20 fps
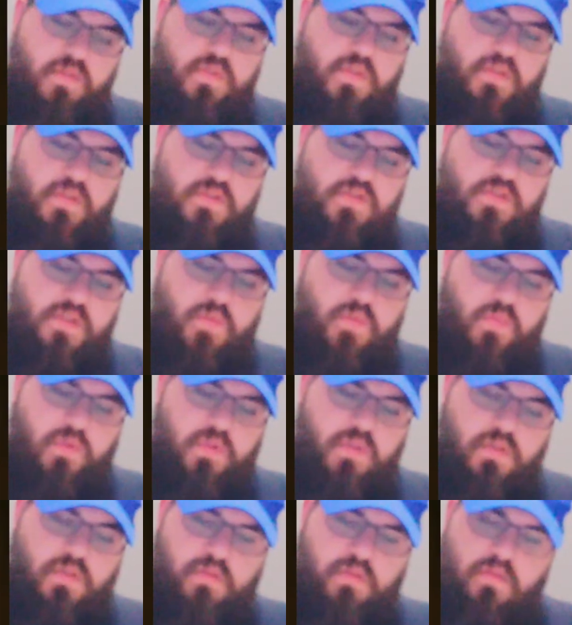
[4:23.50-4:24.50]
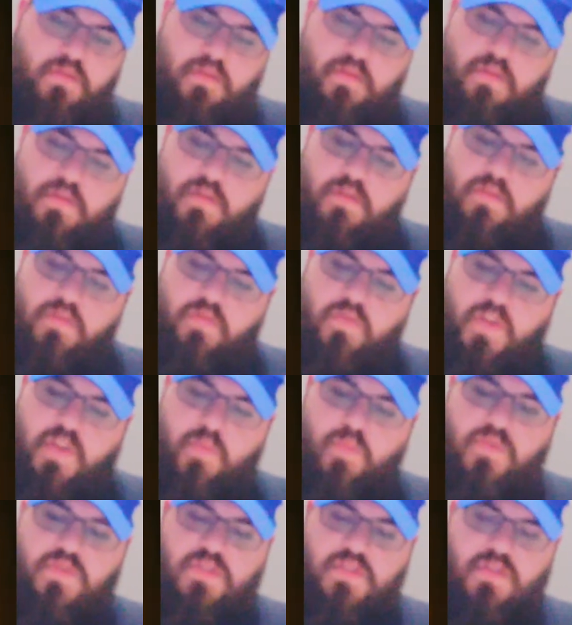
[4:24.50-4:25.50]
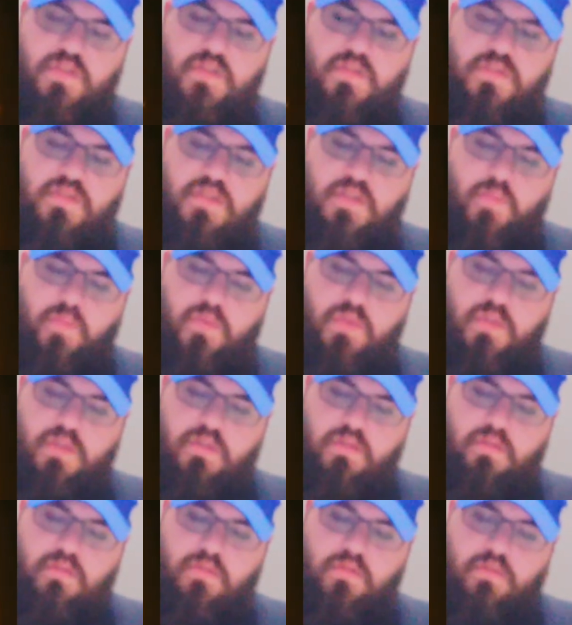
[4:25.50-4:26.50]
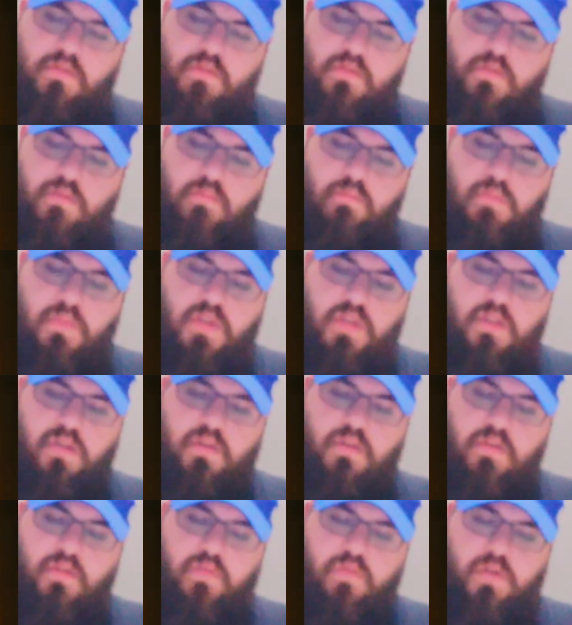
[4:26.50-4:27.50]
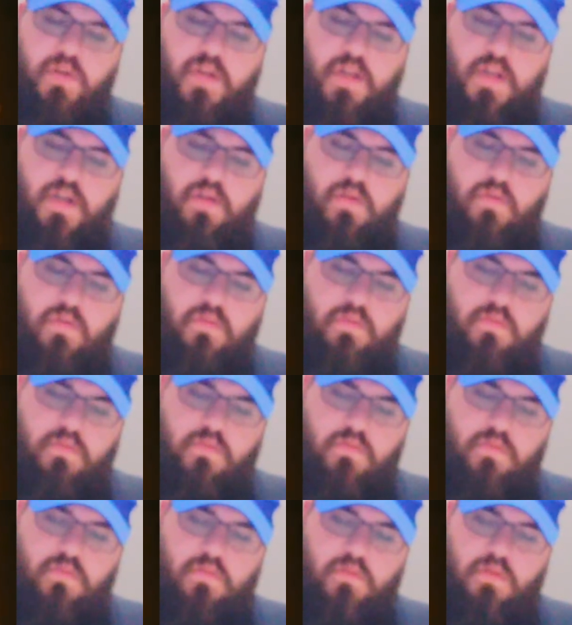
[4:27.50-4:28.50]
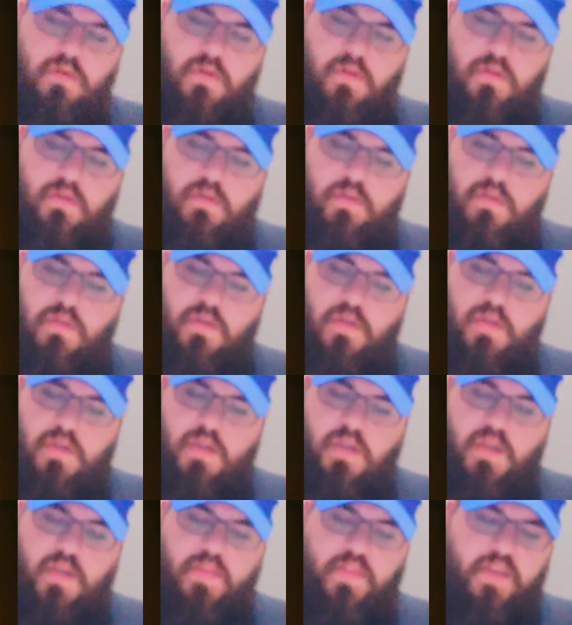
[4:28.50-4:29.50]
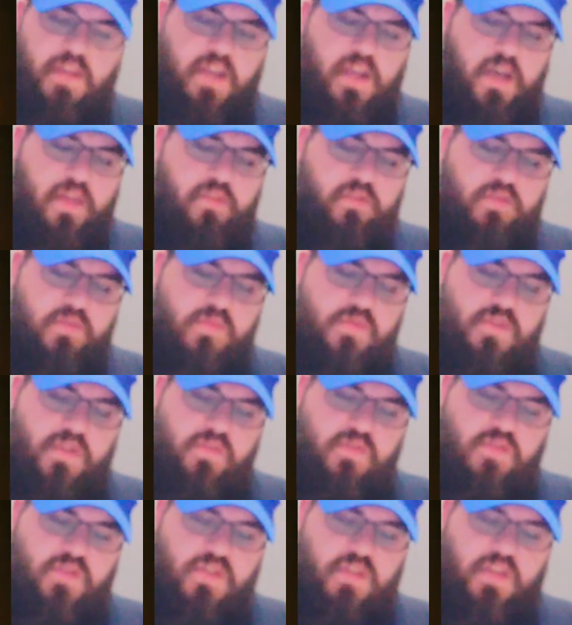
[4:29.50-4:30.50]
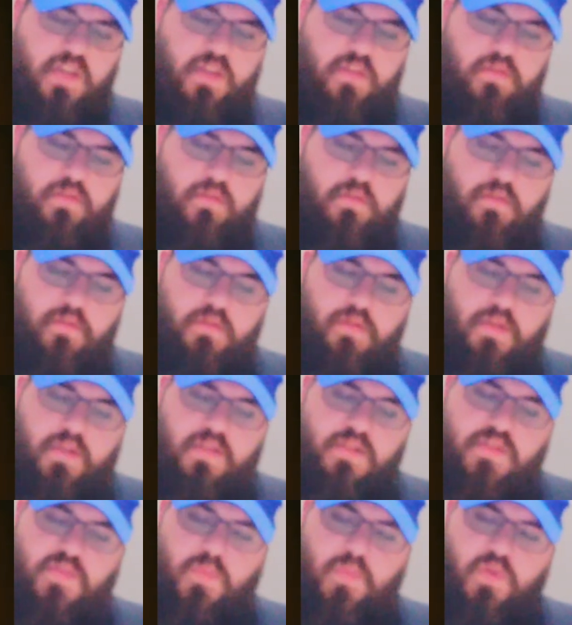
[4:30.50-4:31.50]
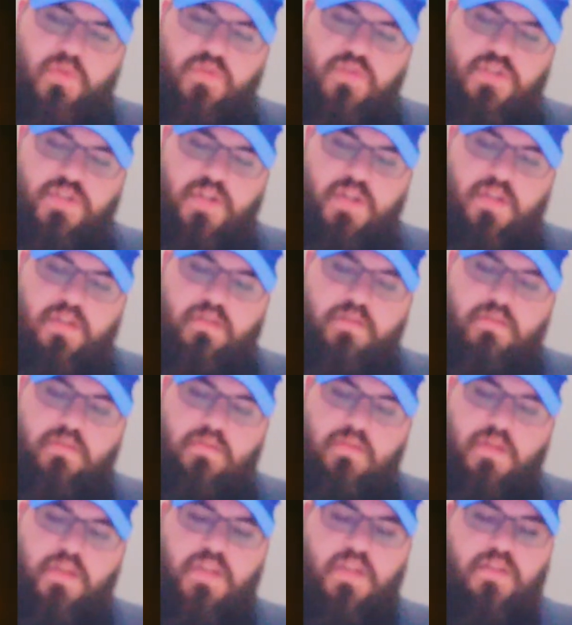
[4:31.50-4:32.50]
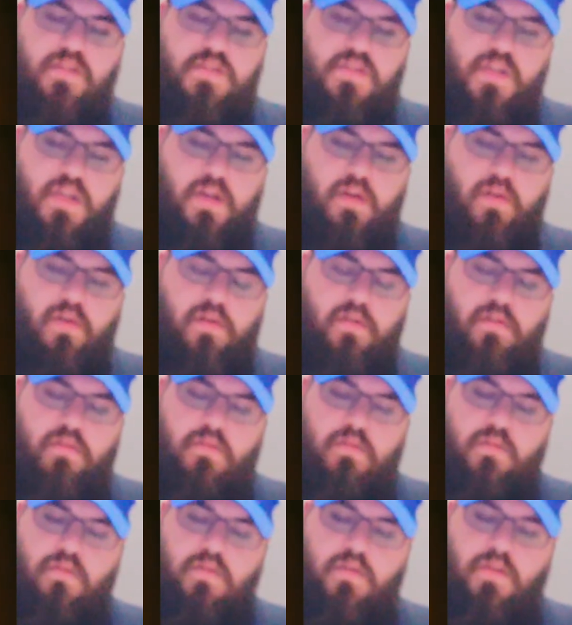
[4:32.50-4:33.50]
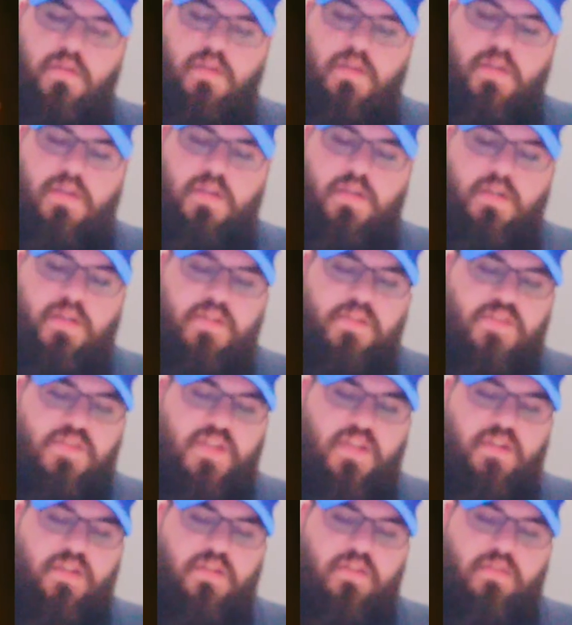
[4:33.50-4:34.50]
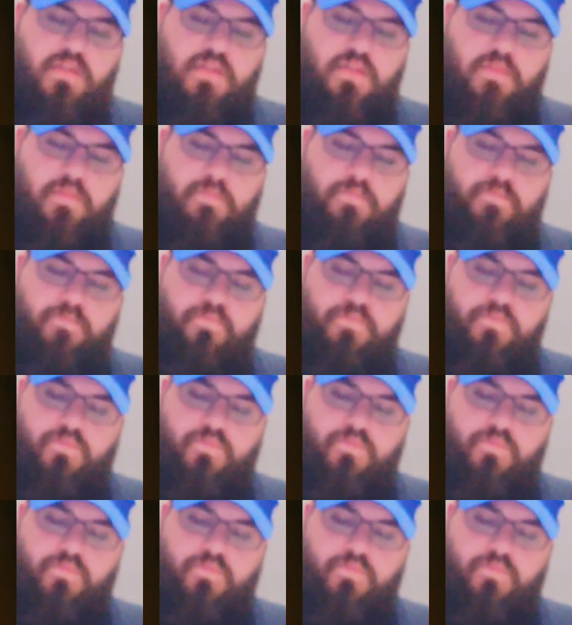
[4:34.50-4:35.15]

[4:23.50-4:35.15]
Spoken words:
of the assembly, famous in the assembly, men of renown. And they gathered themselves together against Moshe and against Aaron, and said unto them,